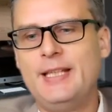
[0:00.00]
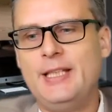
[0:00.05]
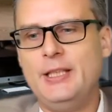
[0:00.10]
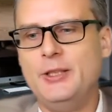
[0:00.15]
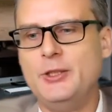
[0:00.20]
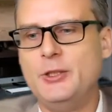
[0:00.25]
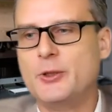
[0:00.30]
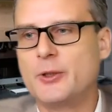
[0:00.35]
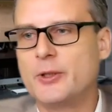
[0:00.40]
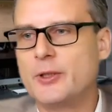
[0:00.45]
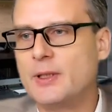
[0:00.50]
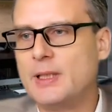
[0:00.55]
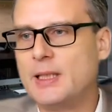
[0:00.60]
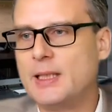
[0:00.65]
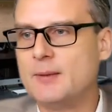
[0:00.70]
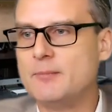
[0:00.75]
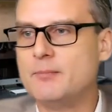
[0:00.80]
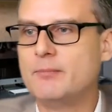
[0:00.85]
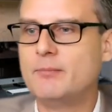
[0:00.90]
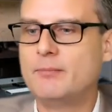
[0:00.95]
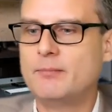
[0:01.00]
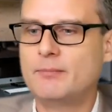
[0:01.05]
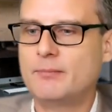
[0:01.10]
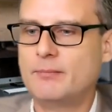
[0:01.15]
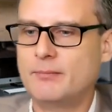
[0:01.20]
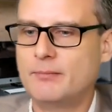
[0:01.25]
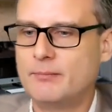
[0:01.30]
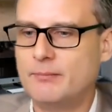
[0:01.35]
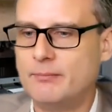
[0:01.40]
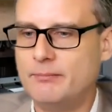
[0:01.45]
in your
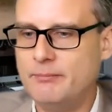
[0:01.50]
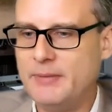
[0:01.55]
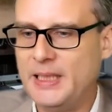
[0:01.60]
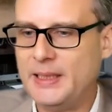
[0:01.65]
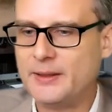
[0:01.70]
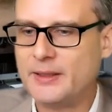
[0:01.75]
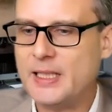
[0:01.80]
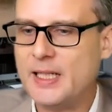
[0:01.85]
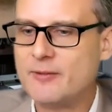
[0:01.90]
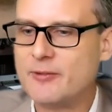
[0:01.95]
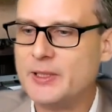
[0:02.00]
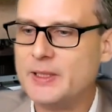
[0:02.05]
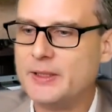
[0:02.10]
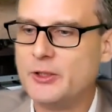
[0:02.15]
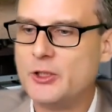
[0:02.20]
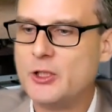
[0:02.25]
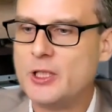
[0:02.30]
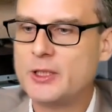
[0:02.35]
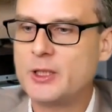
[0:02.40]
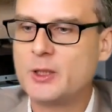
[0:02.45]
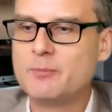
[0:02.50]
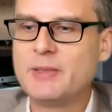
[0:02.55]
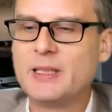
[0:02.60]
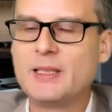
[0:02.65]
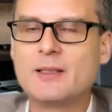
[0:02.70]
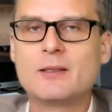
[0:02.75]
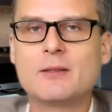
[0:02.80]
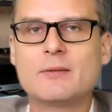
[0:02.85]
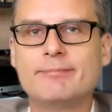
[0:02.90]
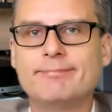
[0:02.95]
main governing
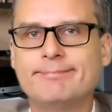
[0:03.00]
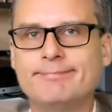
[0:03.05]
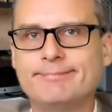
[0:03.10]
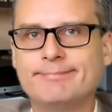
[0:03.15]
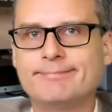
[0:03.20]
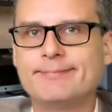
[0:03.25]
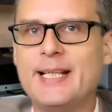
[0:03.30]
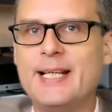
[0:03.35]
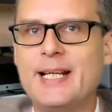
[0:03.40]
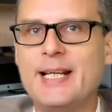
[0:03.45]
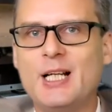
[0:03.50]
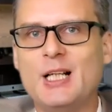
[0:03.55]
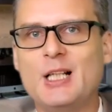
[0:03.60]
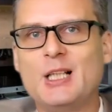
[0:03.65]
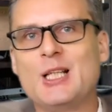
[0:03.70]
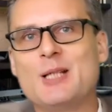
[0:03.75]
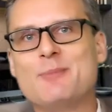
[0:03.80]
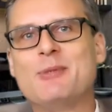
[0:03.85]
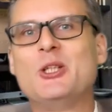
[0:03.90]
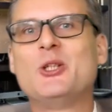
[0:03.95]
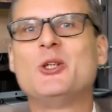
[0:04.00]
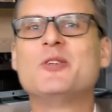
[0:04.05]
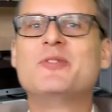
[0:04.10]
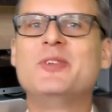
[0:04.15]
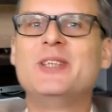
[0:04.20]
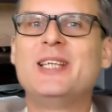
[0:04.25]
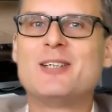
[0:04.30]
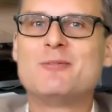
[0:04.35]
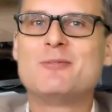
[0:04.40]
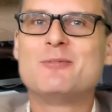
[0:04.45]
document. Let me know
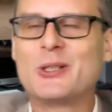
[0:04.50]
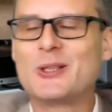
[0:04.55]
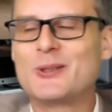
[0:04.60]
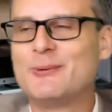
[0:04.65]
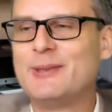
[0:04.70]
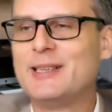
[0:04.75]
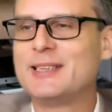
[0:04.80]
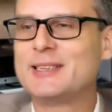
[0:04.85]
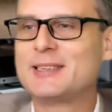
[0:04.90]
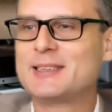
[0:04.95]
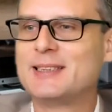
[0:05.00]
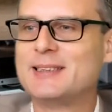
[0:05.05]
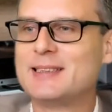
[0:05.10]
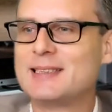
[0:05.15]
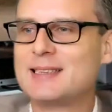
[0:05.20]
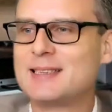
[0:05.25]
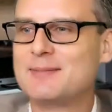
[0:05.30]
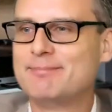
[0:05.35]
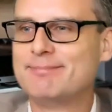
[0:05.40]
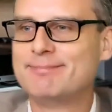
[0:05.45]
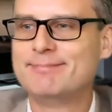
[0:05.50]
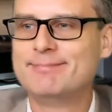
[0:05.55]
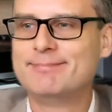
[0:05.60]
if you have more questions.